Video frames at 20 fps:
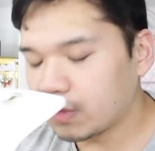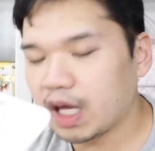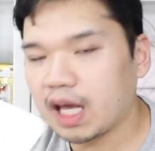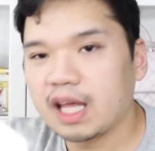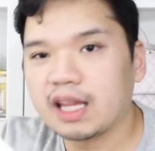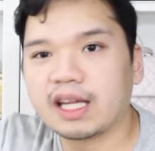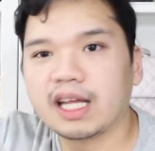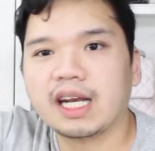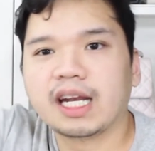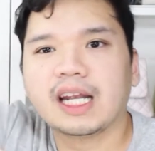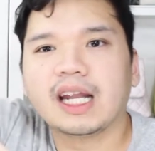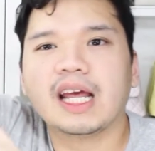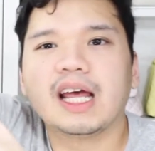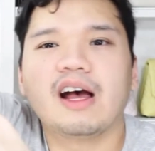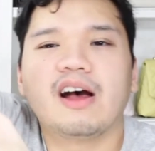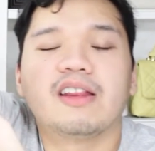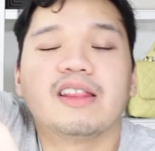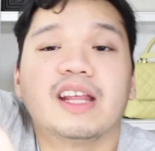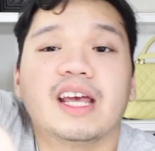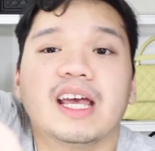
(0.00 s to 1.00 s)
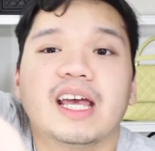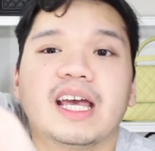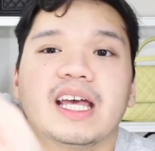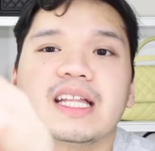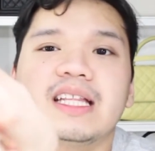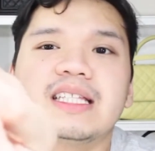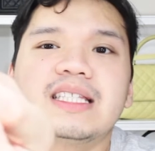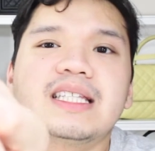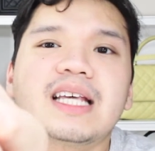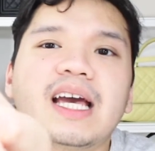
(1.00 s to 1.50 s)
And then on the
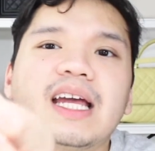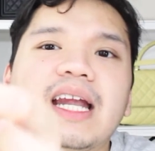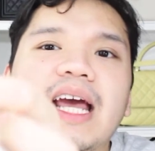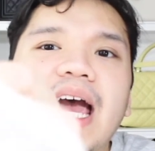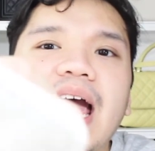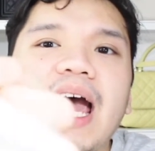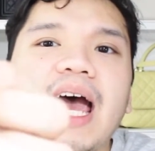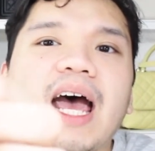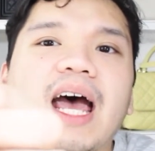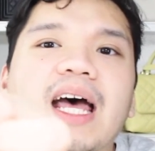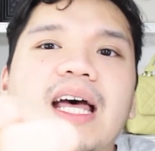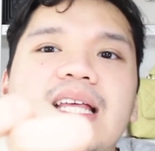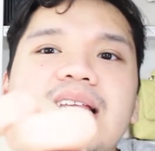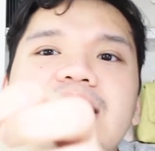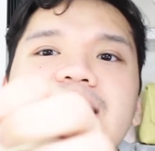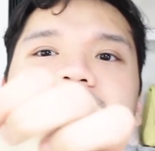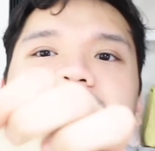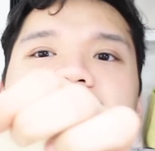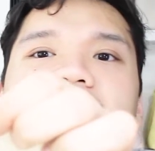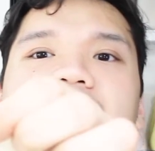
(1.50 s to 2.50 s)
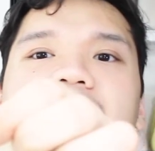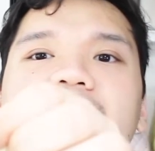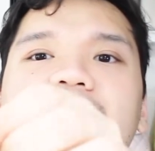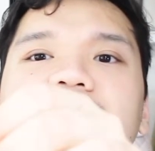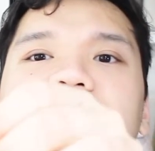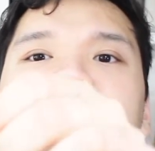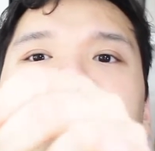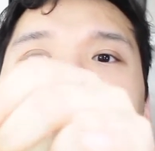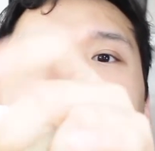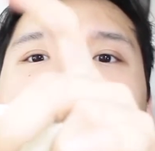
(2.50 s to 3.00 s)
inside it has
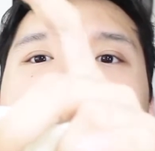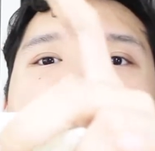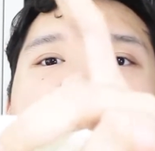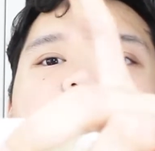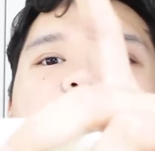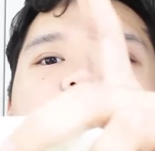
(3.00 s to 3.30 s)
the new